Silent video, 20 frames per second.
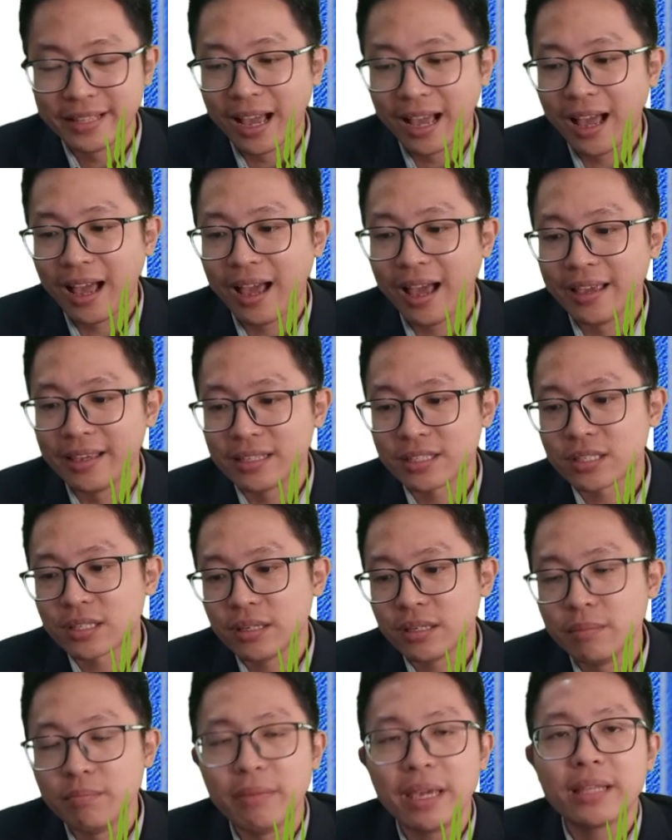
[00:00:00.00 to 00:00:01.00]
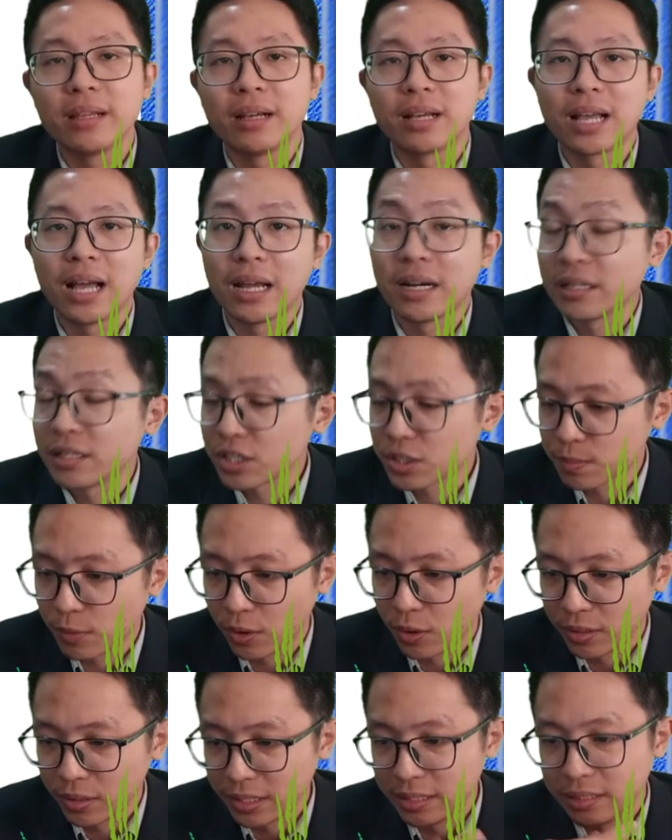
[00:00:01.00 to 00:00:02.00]
It make the current
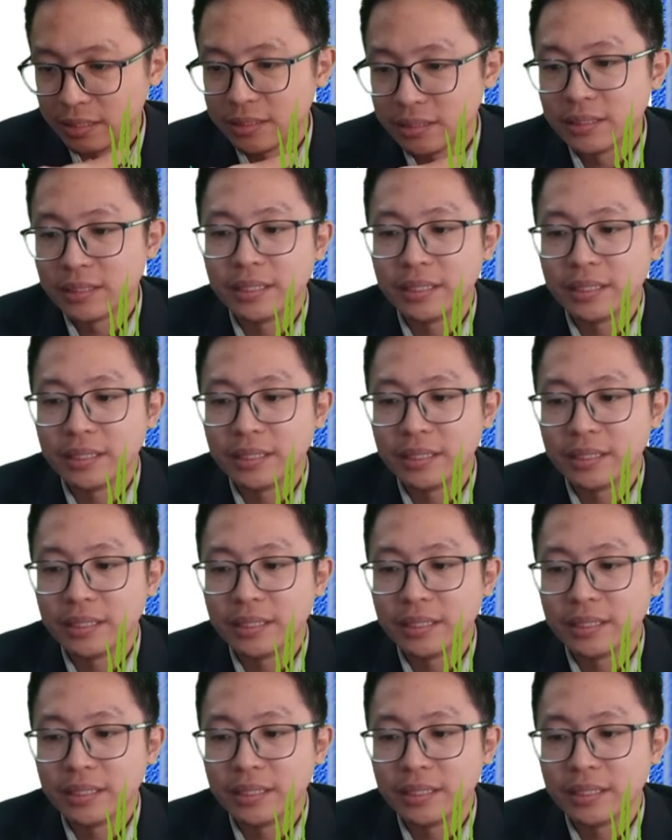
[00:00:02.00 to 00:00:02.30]
smaller.